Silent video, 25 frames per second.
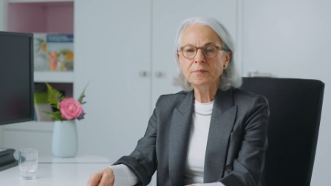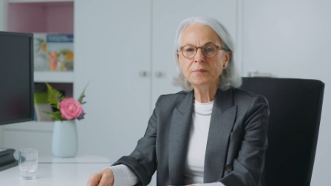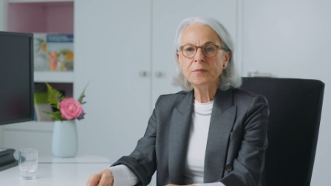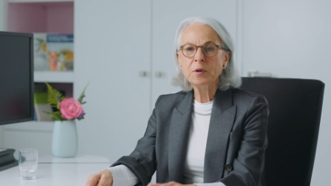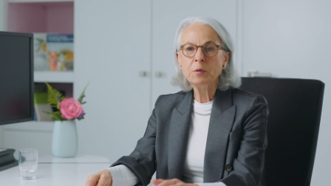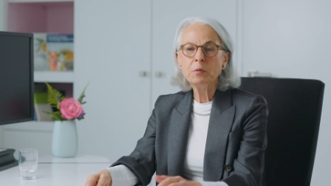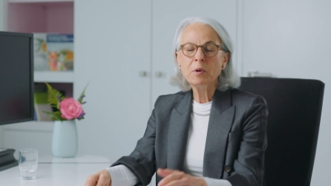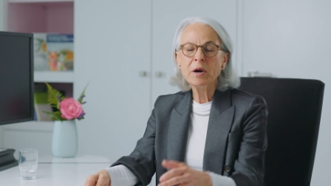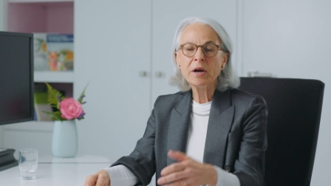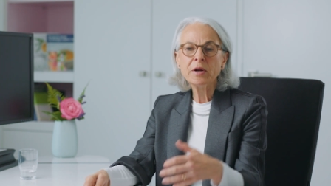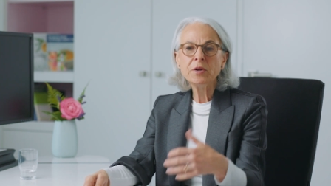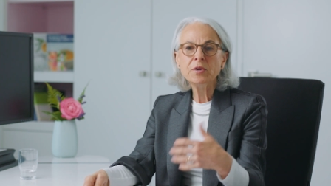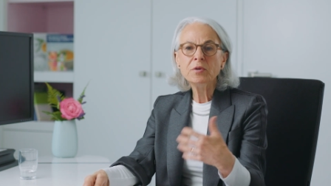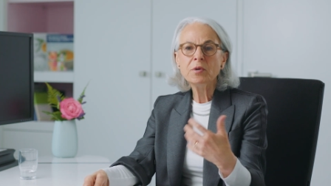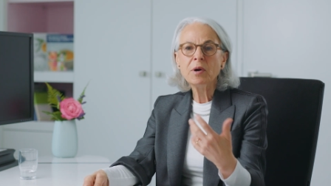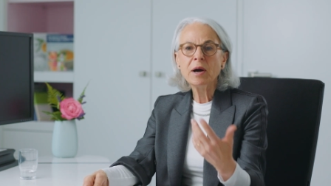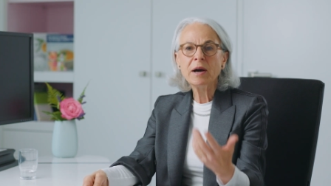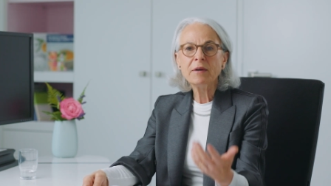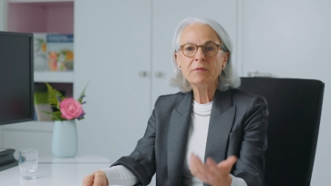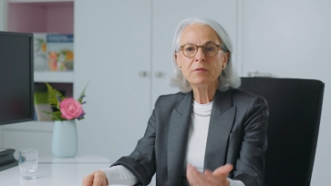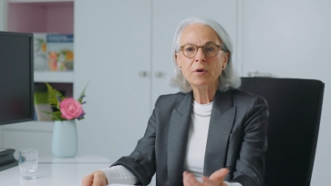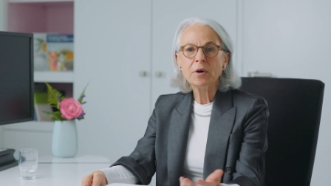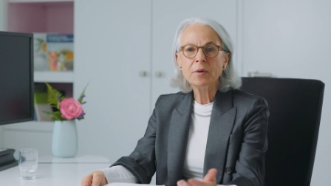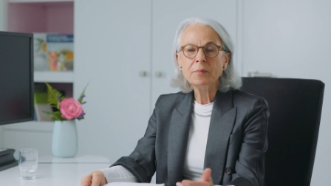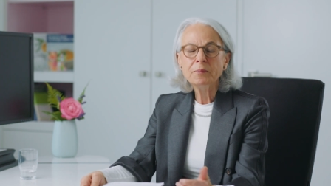where you
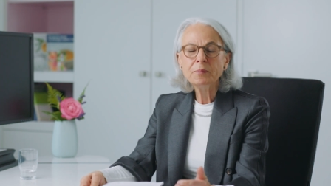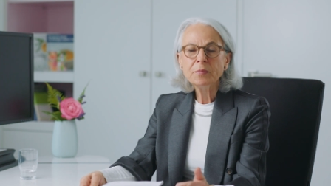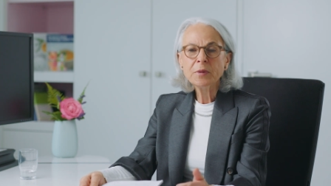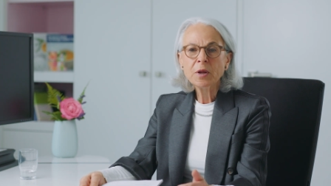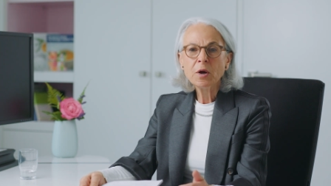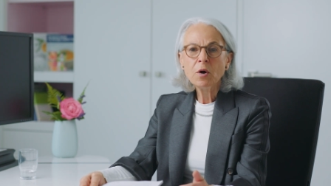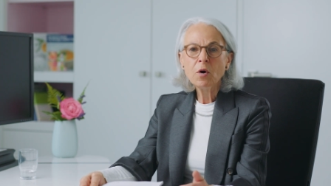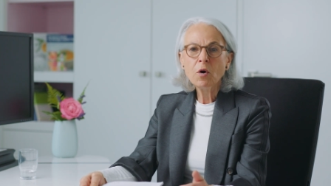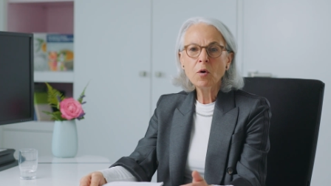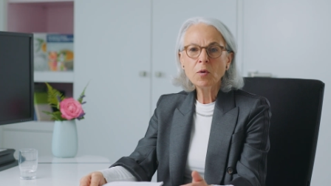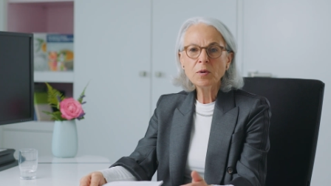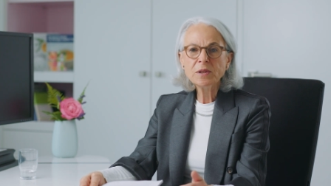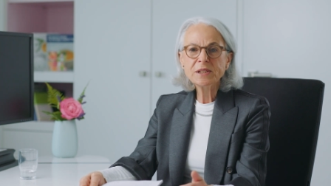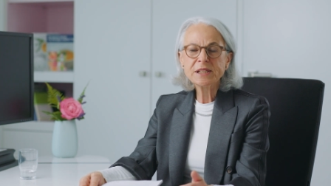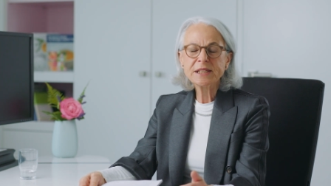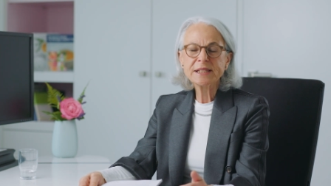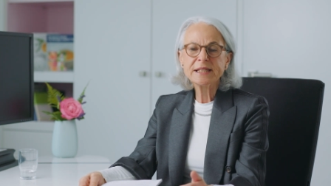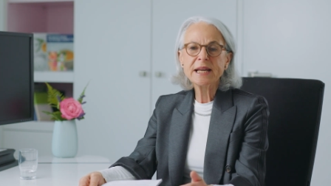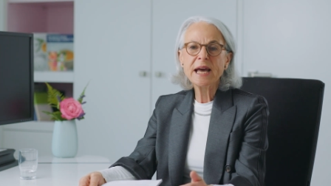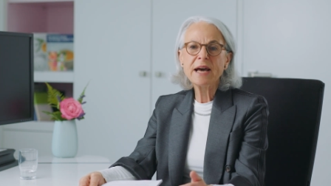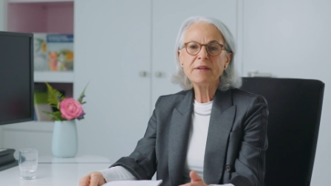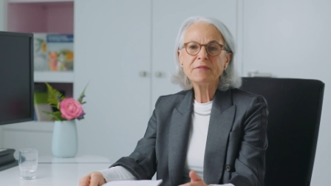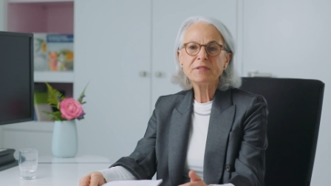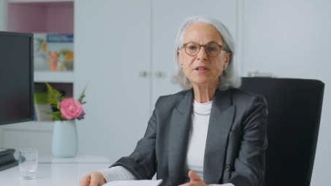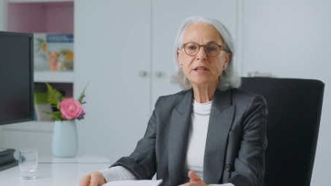have a whole
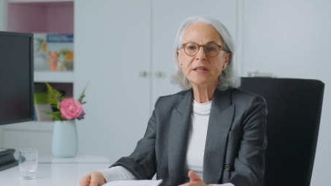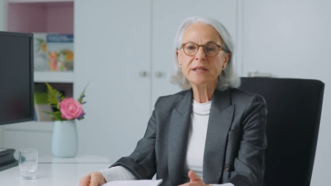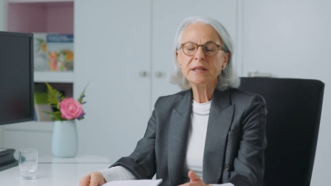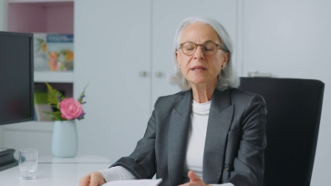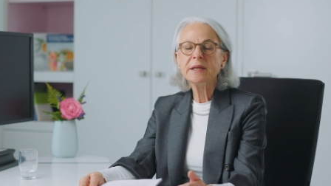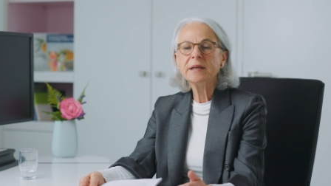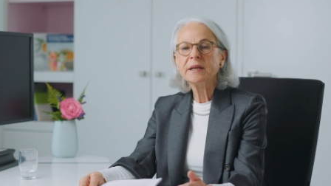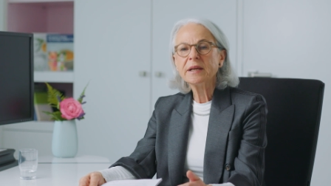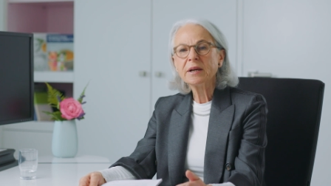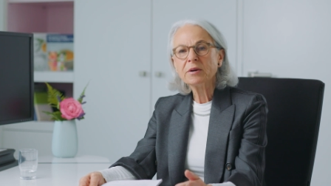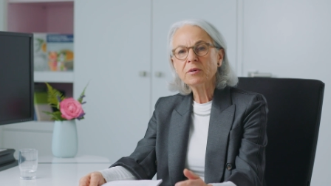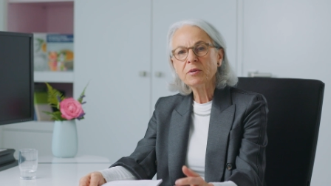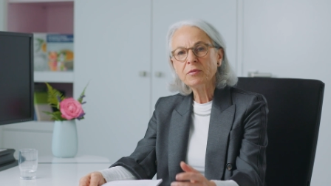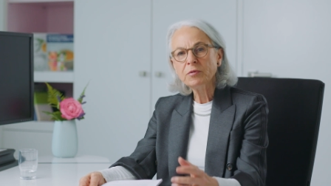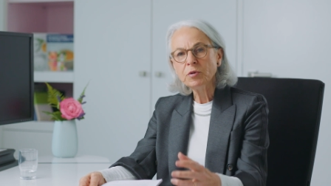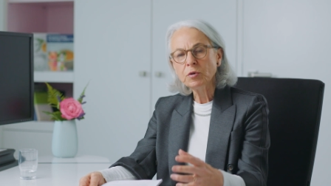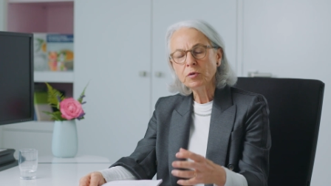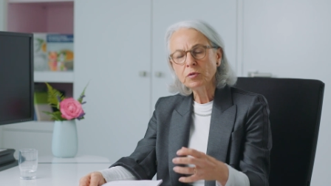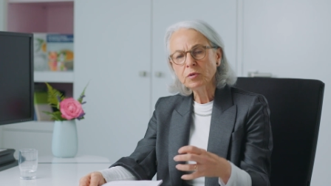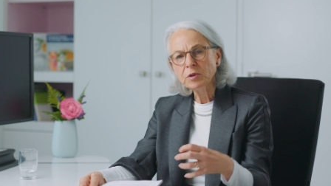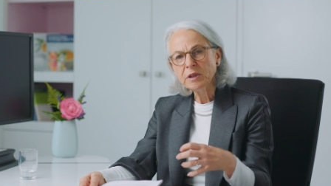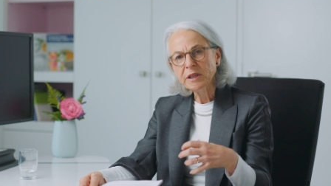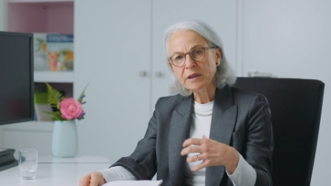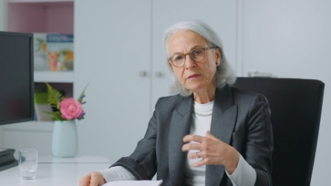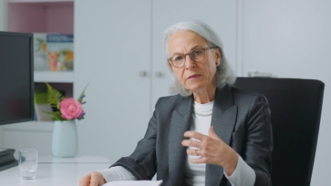staff taking care of
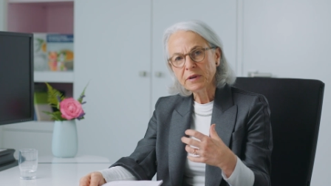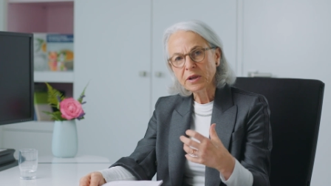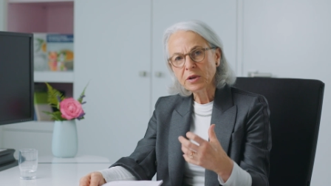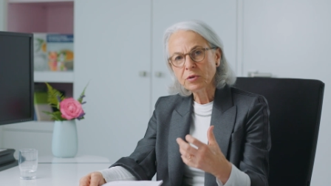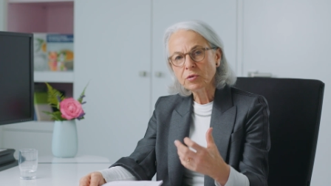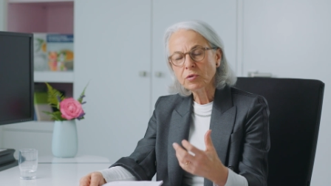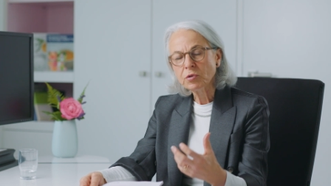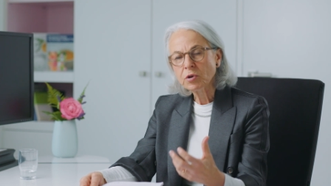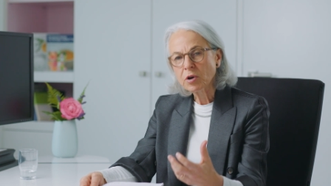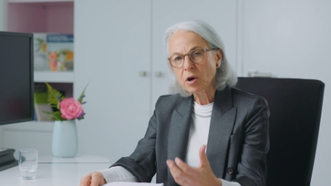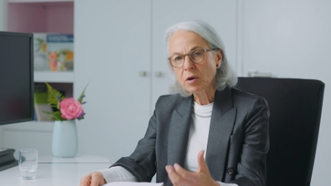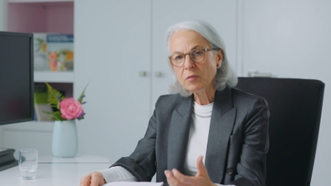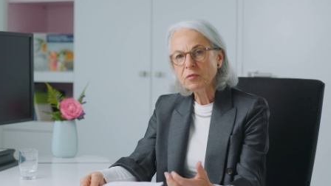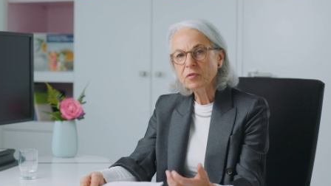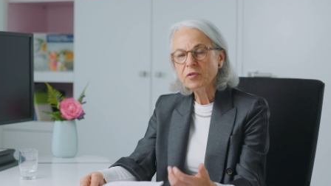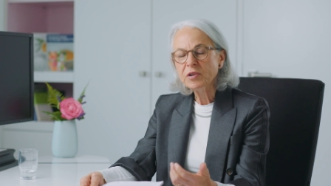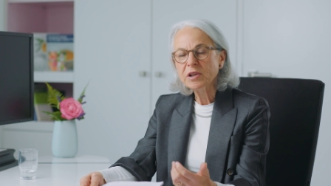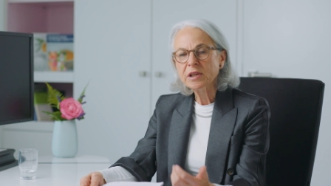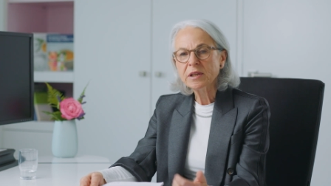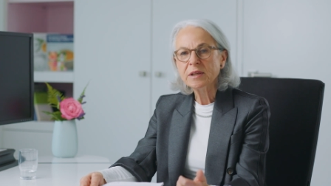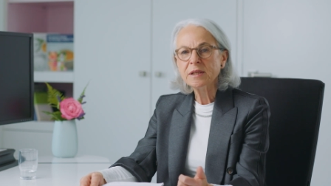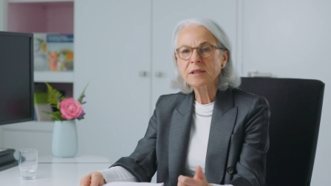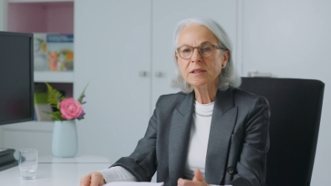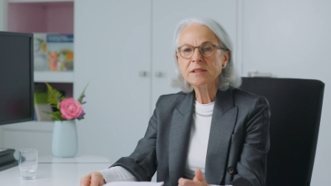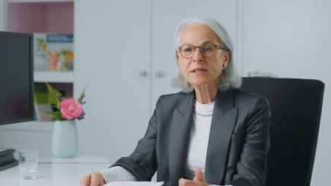you, giving you
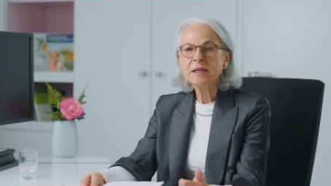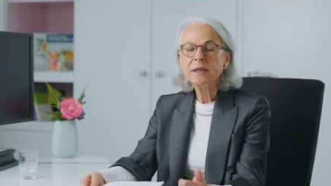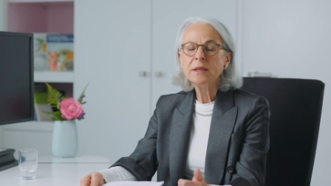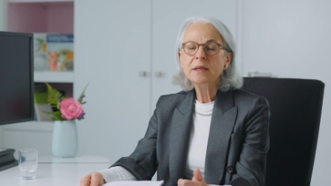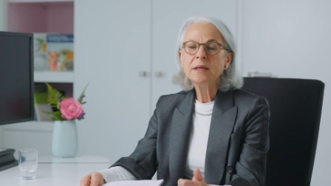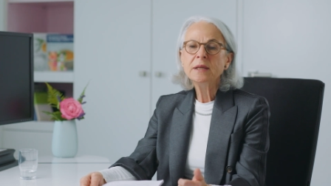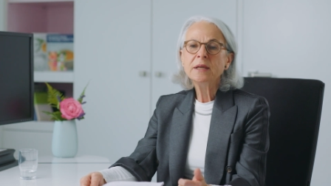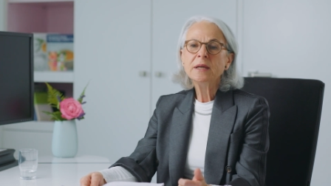confidence